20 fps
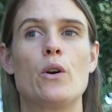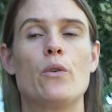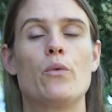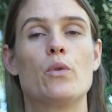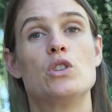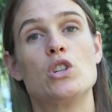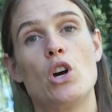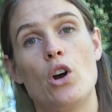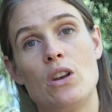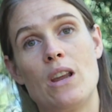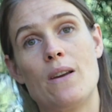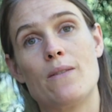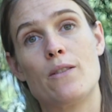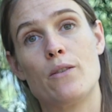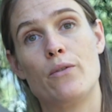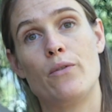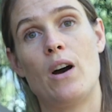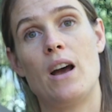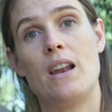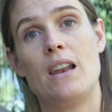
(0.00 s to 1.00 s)
If we don't have the
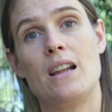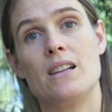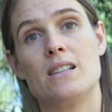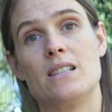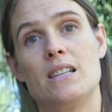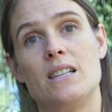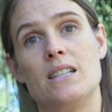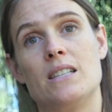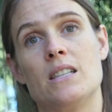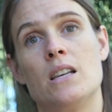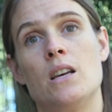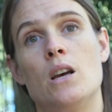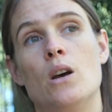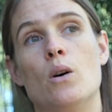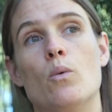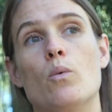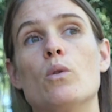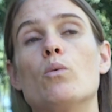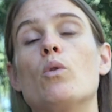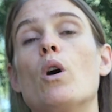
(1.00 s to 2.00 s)
finances,
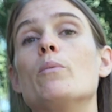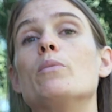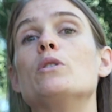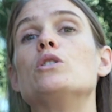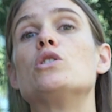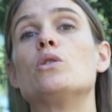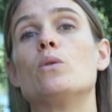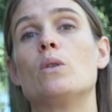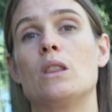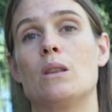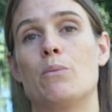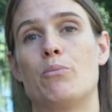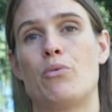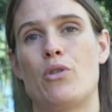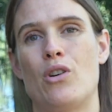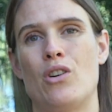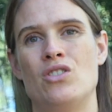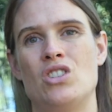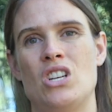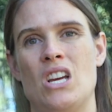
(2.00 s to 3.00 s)
we won't be doing the
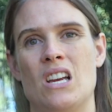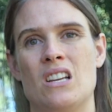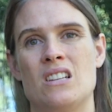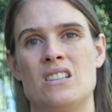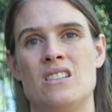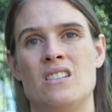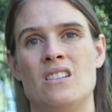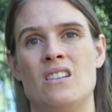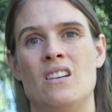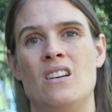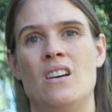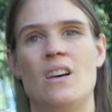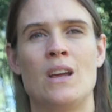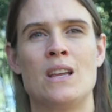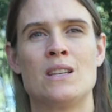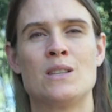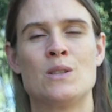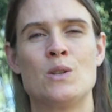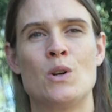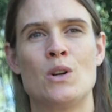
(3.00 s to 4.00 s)
project.
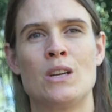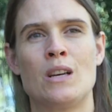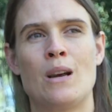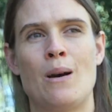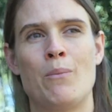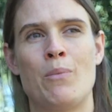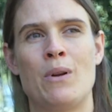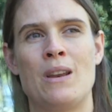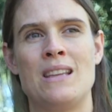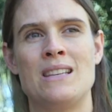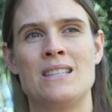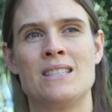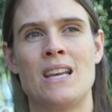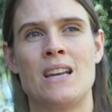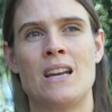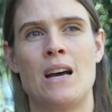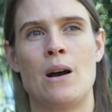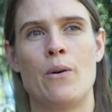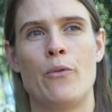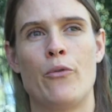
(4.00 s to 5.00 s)
It's not a company
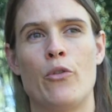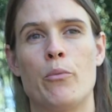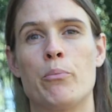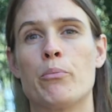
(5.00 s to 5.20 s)
set up for